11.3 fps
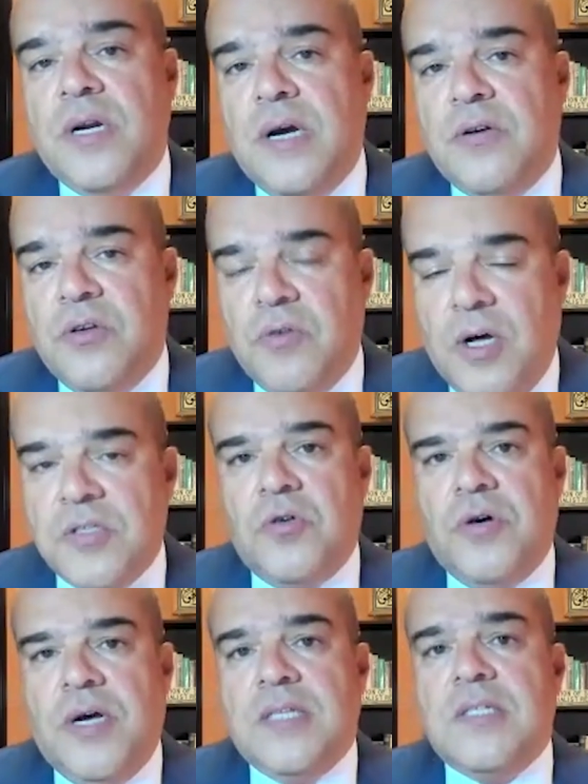Now, you
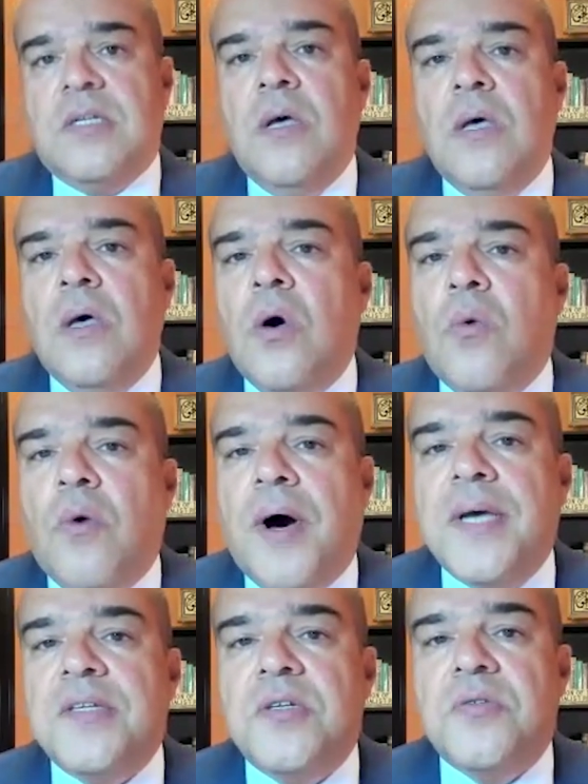also asked, why
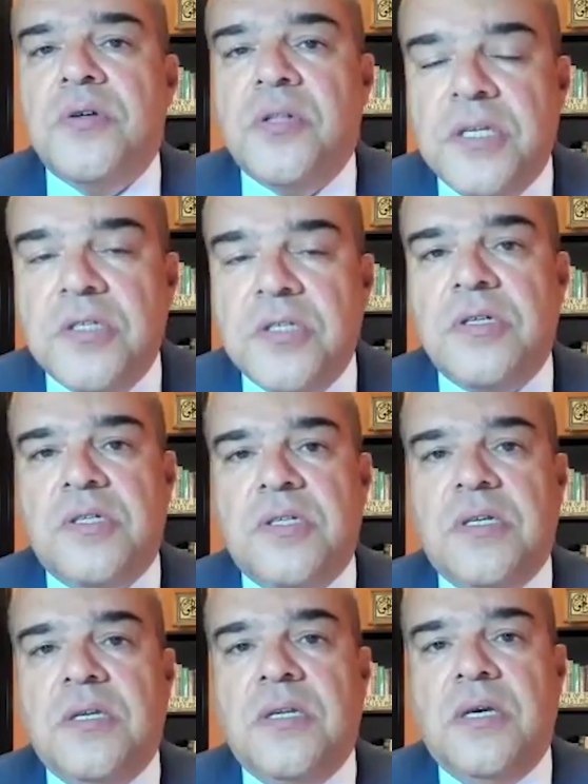is Israel interested